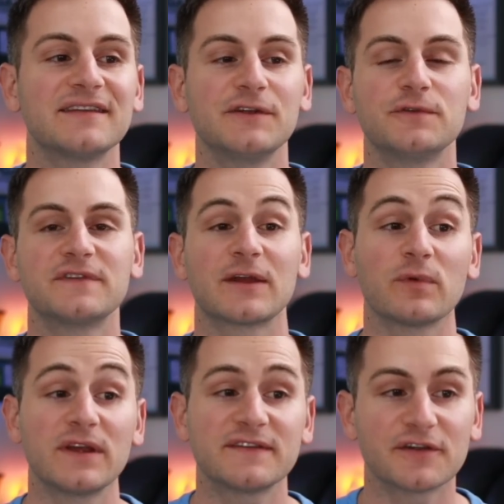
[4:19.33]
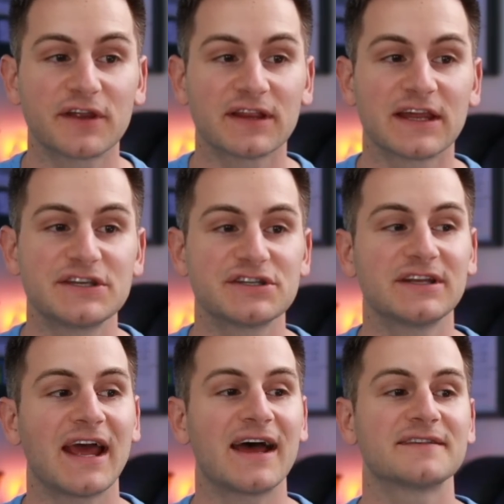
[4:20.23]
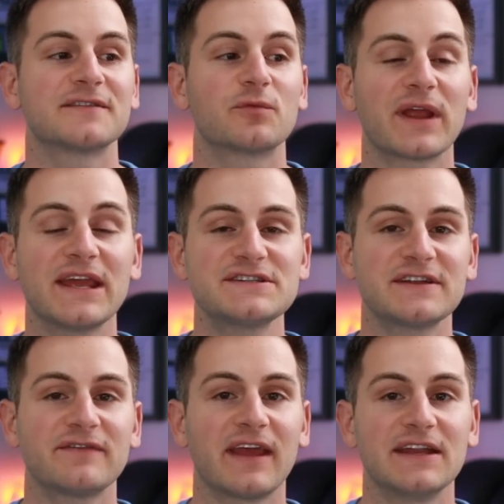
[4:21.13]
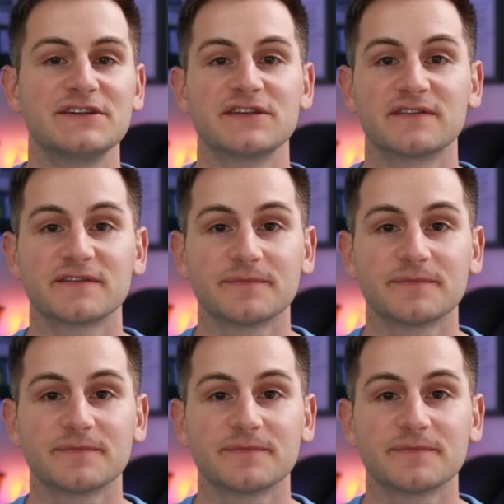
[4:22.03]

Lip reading: using recirculation as the range advantage is